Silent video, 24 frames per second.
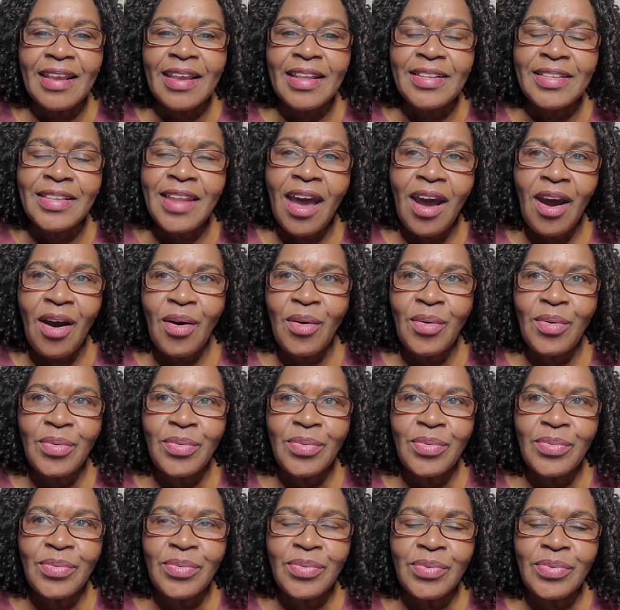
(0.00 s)
Now,
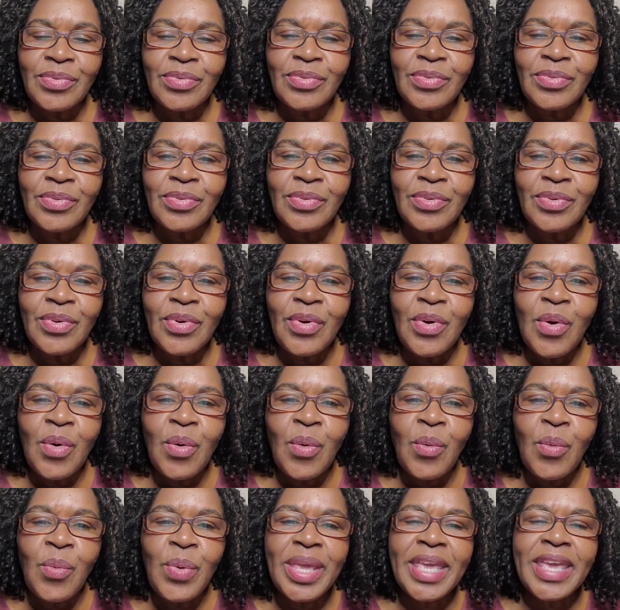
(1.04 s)

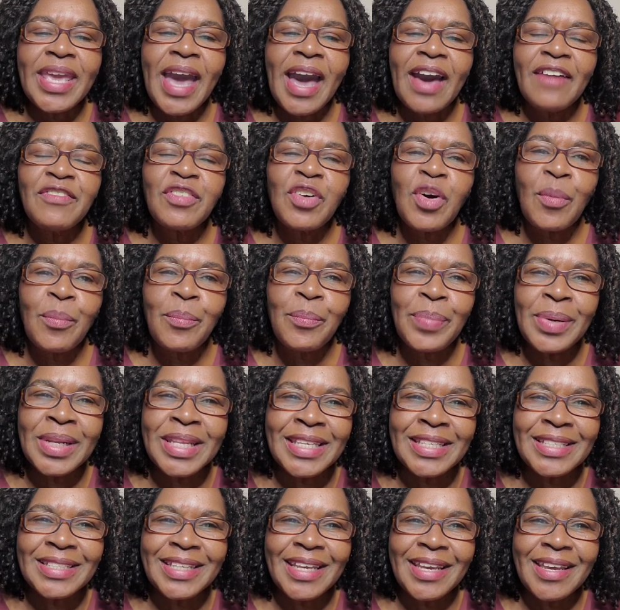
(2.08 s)
we have
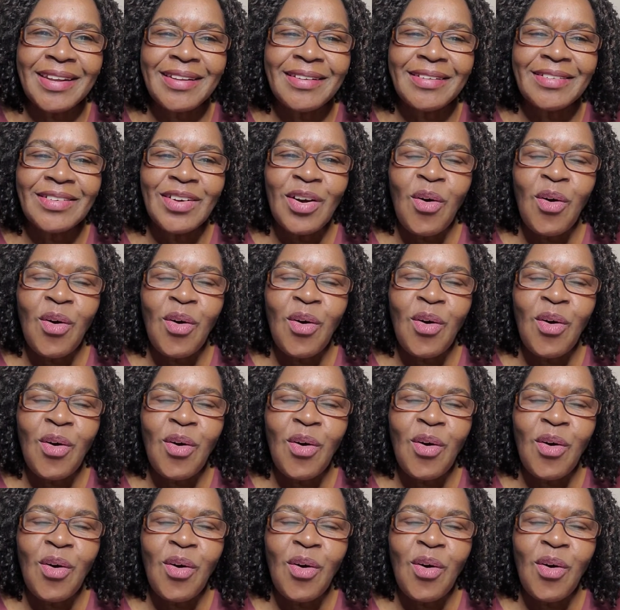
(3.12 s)
completed